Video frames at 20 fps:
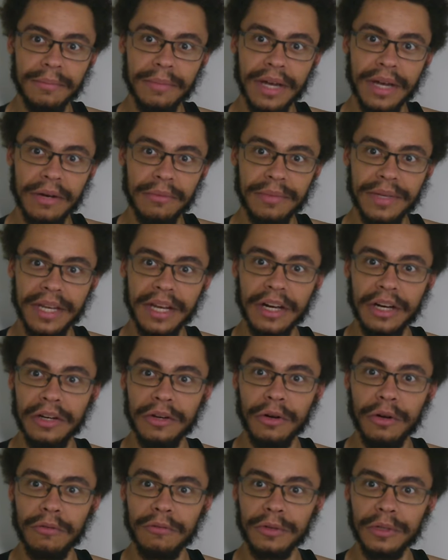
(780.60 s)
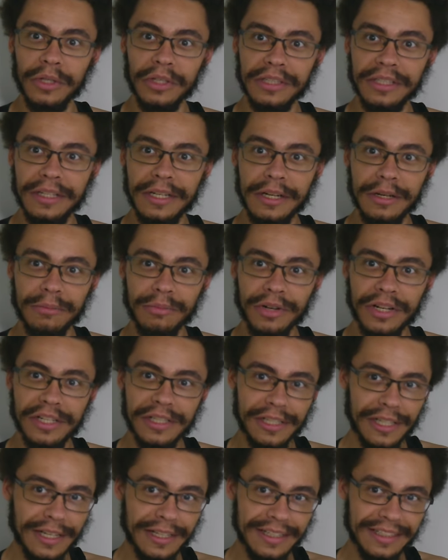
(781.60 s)
about being overlooked and
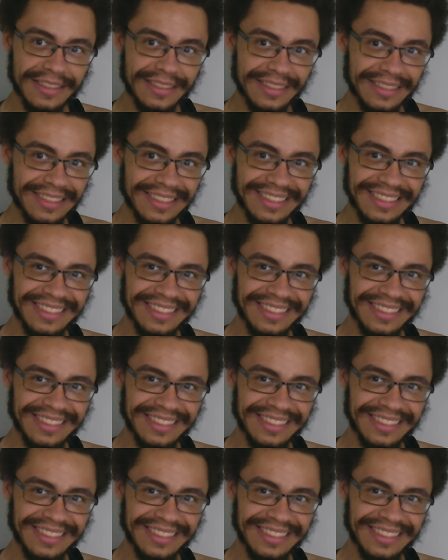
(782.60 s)
unappreciated?